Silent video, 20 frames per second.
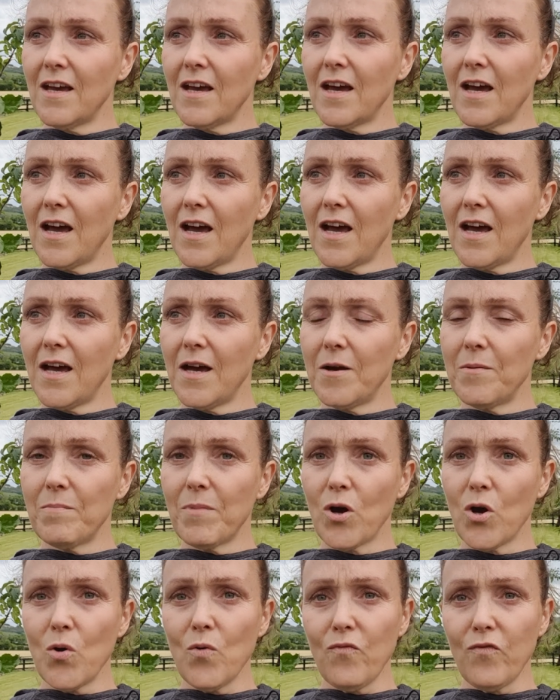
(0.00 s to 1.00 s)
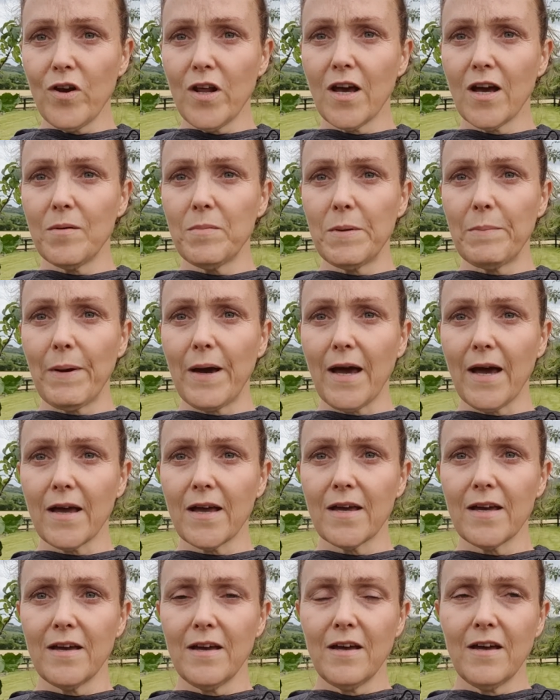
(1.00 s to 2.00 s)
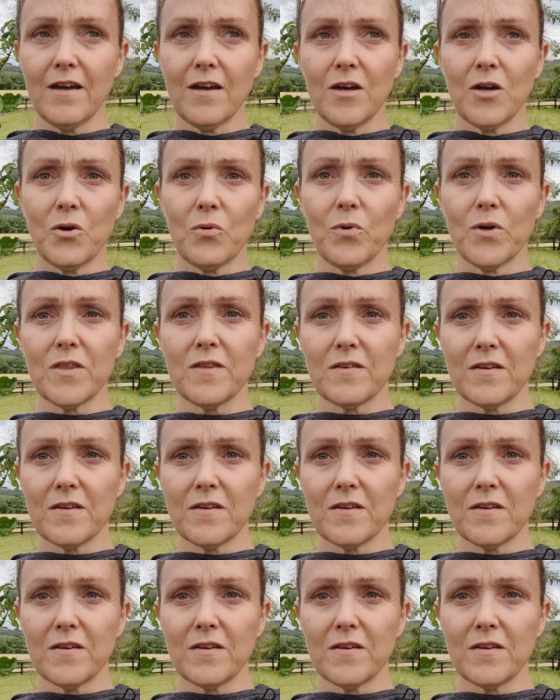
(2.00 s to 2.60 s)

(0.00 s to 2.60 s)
Hopefully I'll be back with